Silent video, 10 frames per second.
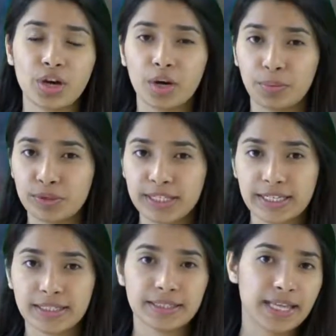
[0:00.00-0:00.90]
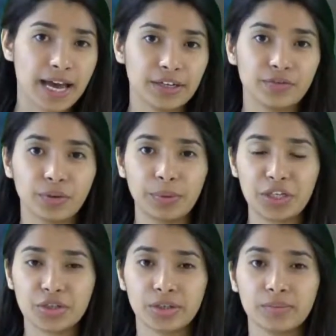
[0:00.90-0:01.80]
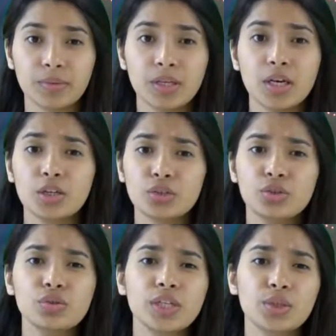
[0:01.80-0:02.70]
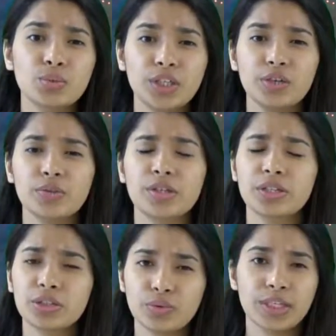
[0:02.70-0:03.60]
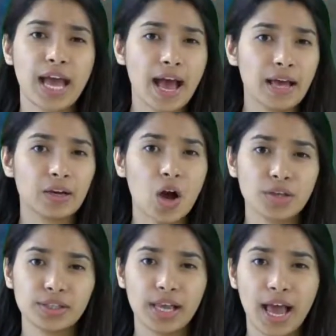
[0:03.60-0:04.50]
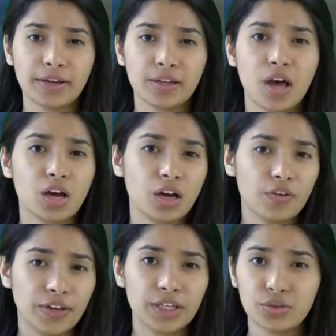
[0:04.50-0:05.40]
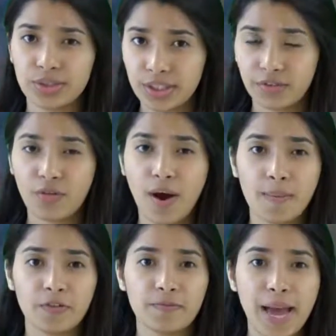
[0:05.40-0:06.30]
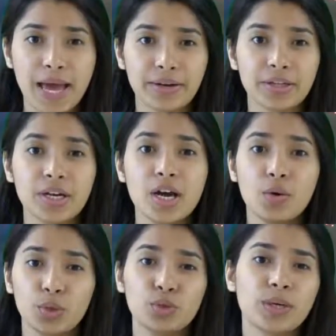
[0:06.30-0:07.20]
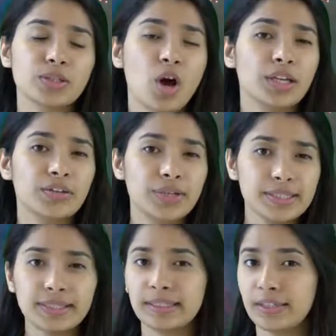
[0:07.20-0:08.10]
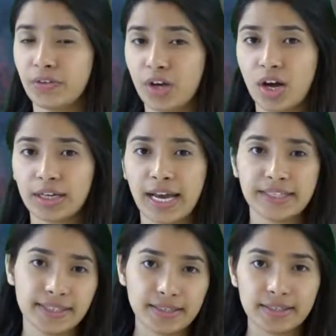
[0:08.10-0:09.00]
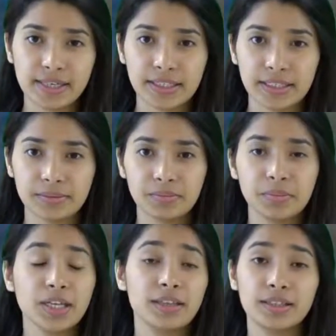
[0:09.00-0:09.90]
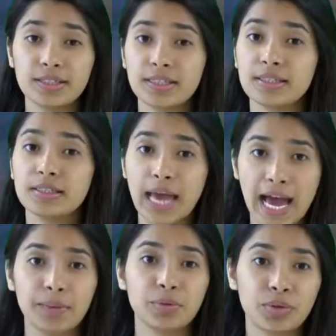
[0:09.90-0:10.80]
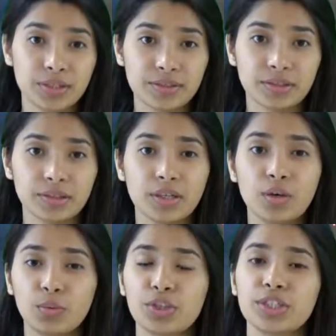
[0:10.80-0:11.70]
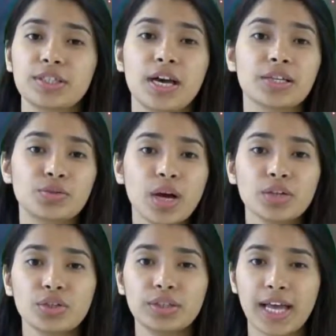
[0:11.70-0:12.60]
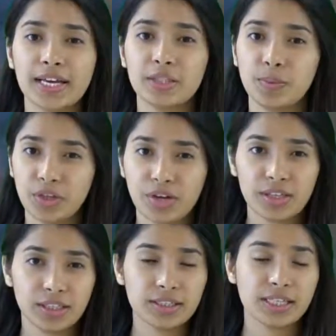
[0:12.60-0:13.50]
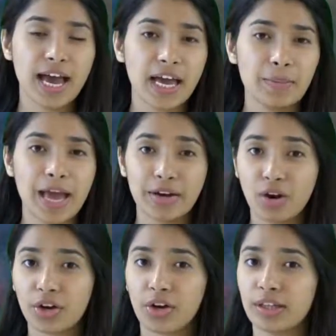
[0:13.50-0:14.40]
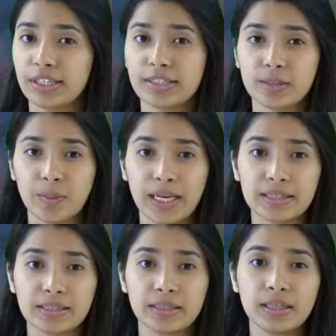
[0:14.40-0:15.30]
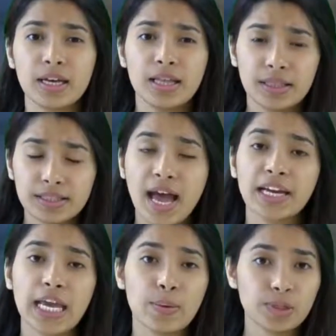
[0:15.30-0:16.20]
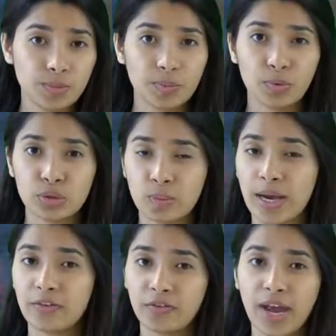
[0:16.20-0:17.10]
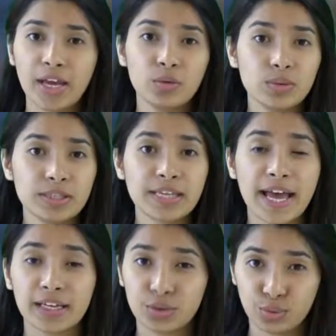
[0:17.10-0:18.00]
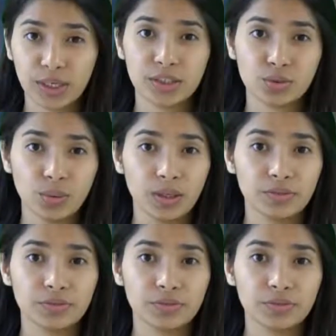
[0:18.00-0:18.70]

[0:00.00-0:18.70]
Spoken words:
or processes that information. To do this, we use a discrete causal analog of an interesting form of matter, which was only recently recognized and studied. This is time crystal, which is a structure that is periodic in time and not only in space. This idea was proposed by Frank Wilczek in 2012.